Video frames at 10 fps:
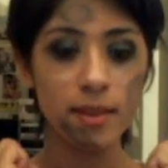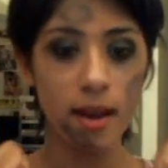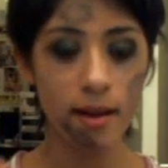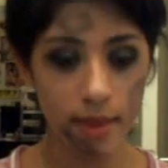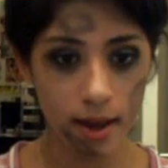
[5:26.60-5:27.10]

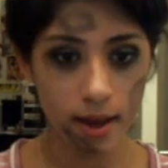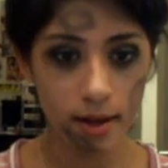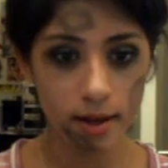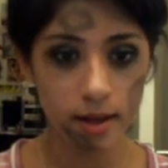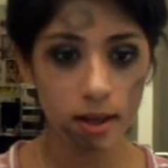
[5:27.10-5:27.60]
And
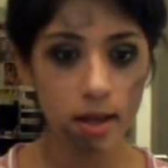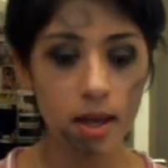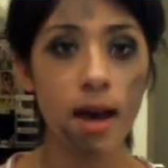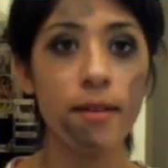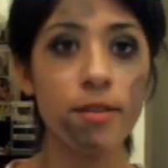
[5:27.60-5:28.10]
then
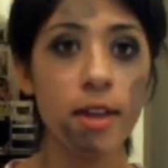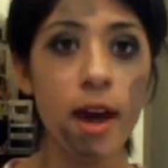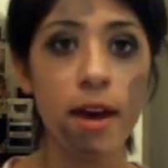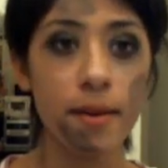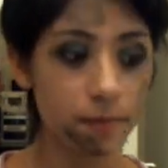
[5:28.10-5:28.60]
after
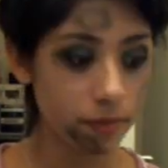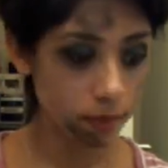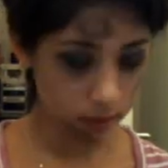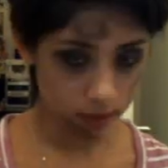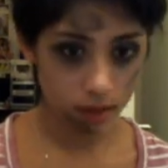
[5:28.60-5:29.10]
that,
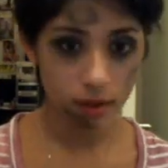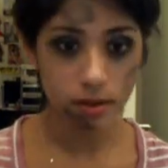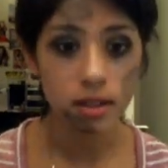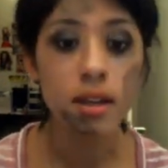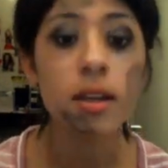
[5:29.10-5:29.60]
you
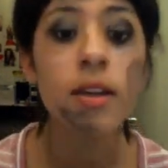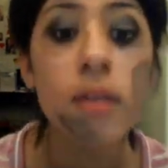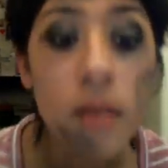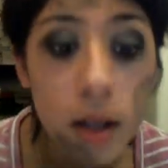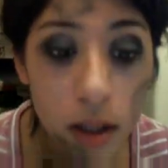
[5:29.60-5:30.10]
see
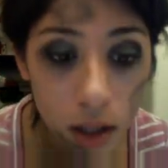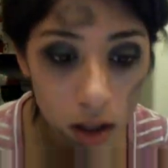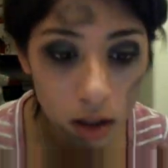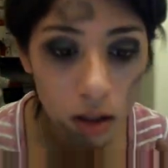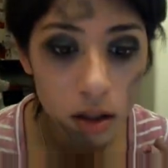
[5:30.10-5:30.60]
right
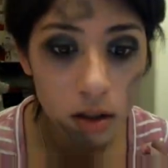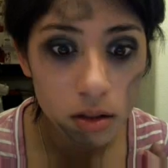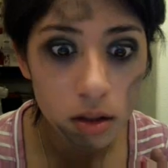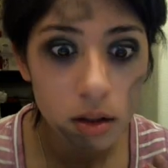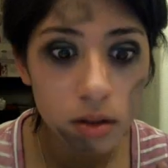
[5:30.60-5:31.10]
here,
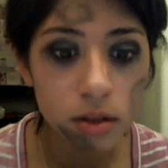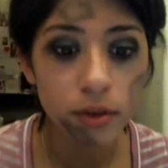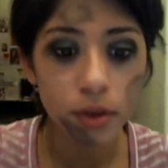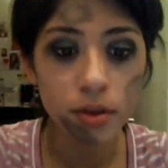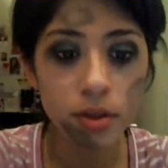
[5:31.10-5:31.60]
it's a little
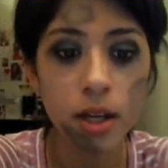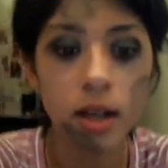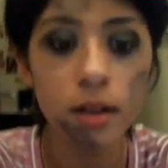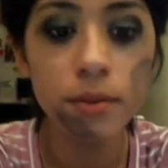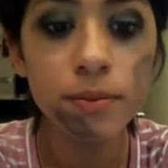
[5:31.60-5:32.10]
difficult to
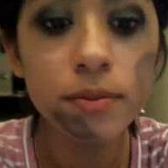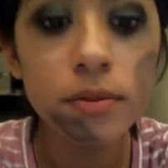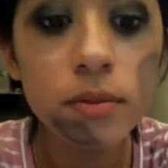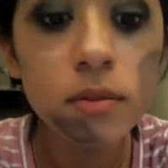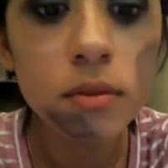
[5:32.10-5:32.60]
tell,
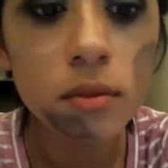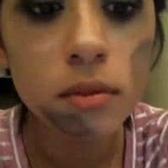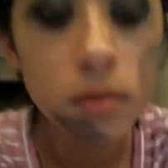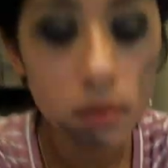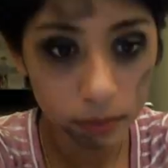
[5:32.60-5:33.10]

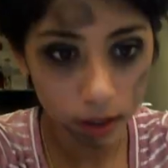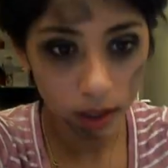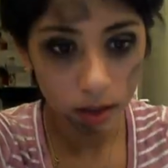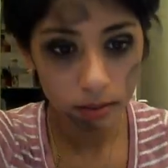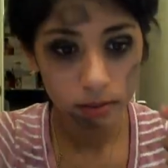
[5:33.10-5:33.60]

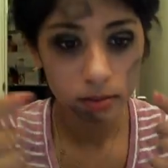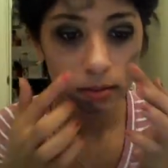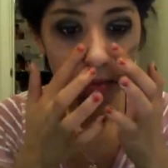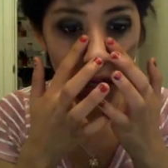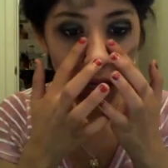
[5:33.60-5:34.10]
but
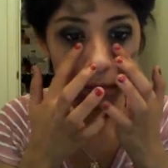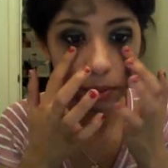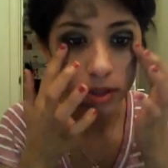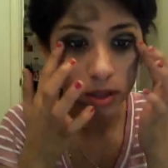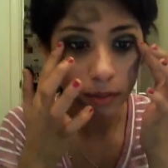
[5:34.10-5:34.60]
I
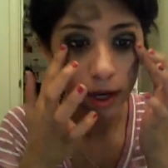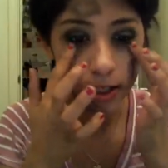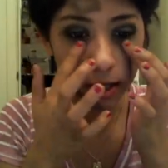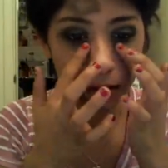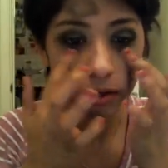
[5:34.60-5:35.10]
put some
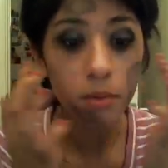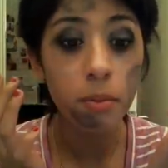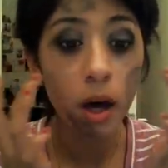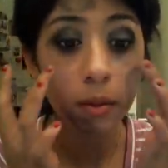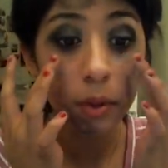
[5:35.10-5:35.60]
eyeshadow on the
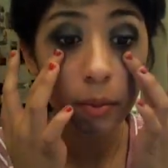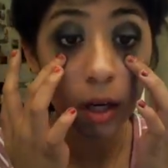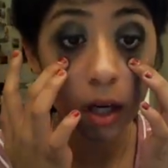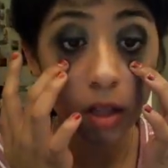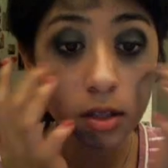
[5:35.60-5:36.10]
bottom of my
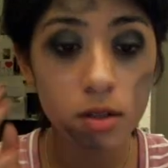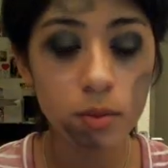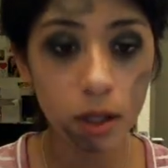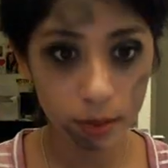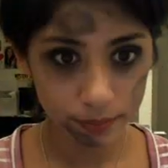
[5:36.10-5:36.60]
eyes as
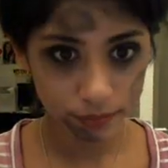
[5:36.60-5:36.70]
well.